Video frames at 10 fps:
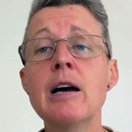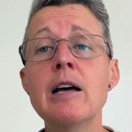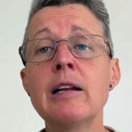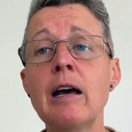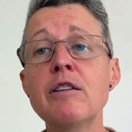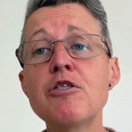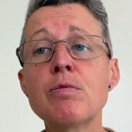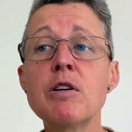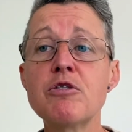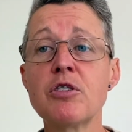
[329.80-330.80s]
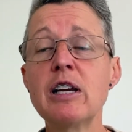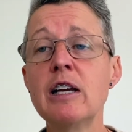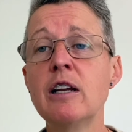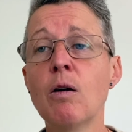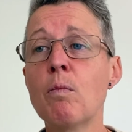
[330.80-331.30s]
Now, this
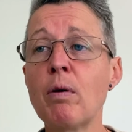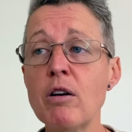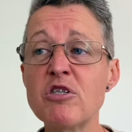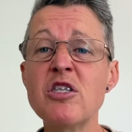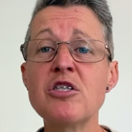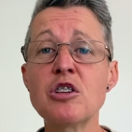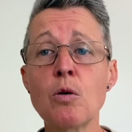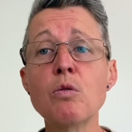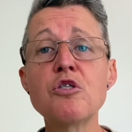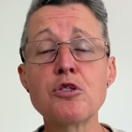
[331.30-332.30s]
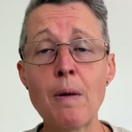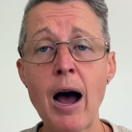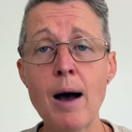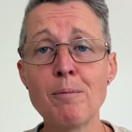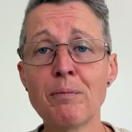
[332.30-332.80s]
routine or process is called
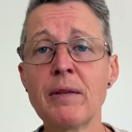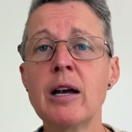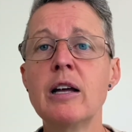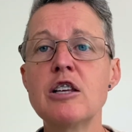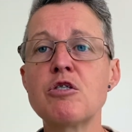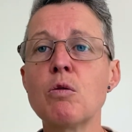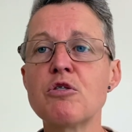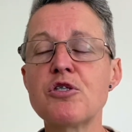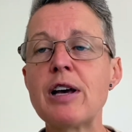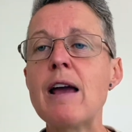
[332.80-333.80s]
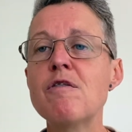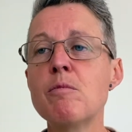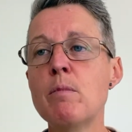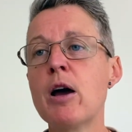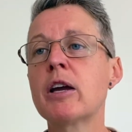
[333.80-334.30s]
SMART. It's called Safe
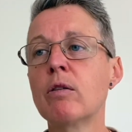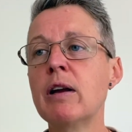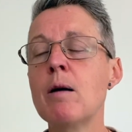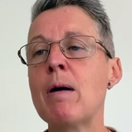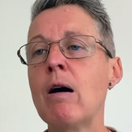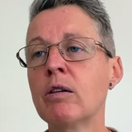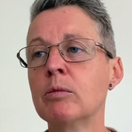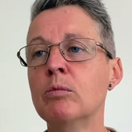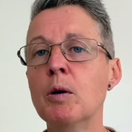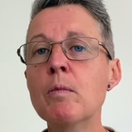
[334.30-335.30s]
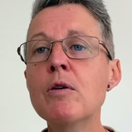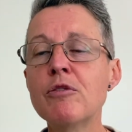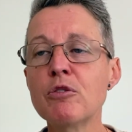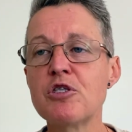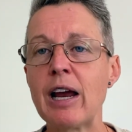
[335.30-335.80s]
Mercury Amalgam
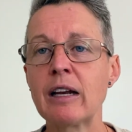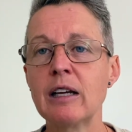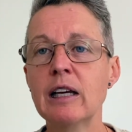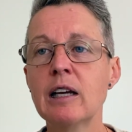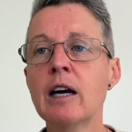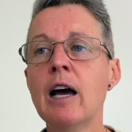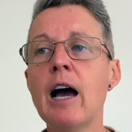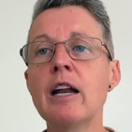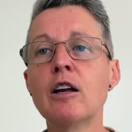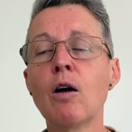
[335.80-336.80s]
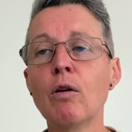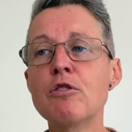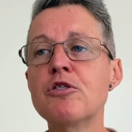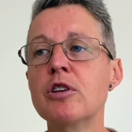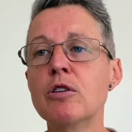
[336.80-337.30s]
Removal Technique and
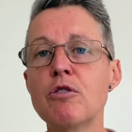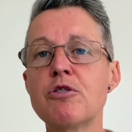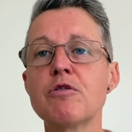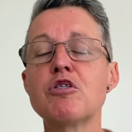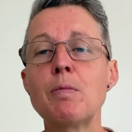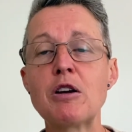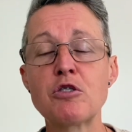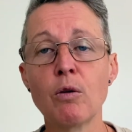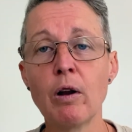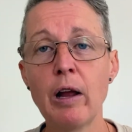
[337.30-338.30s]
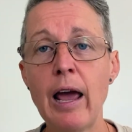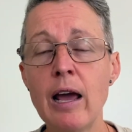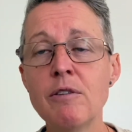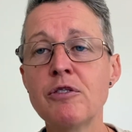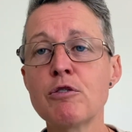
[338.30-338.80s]
includes the use of special
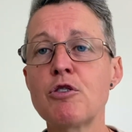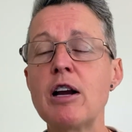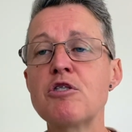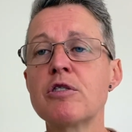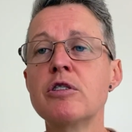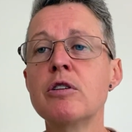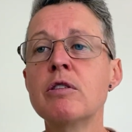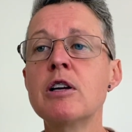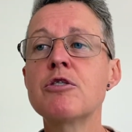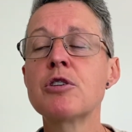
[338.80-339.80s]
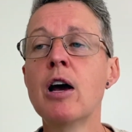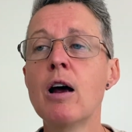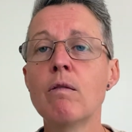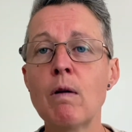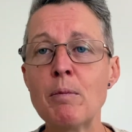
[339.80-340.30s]
air filtration units,
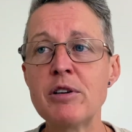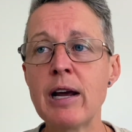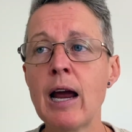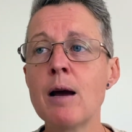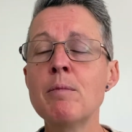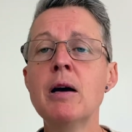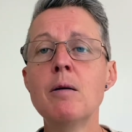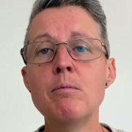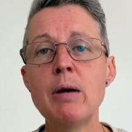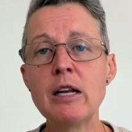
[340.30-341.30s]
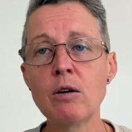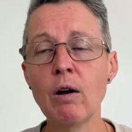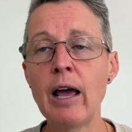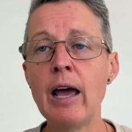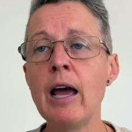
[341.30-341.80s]
rubber dam, medical
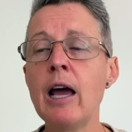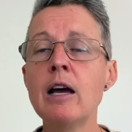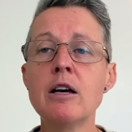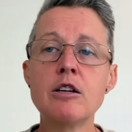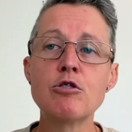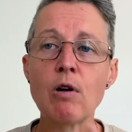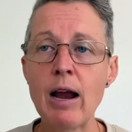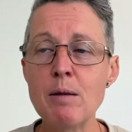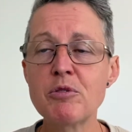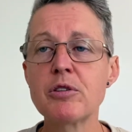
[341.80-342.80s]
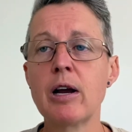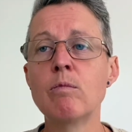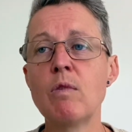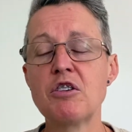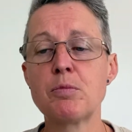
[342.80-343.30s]
air, drapes, and
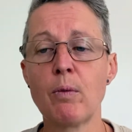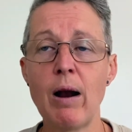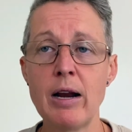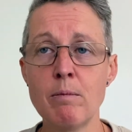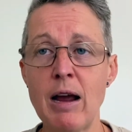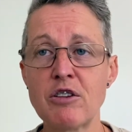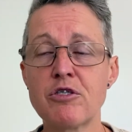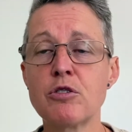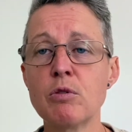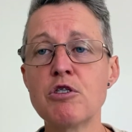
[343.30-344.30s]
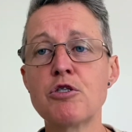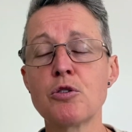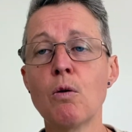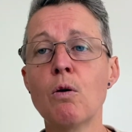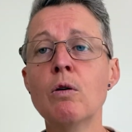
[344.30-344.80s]
respirator masks to
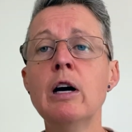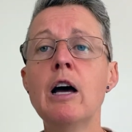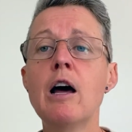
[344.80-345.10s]
ensure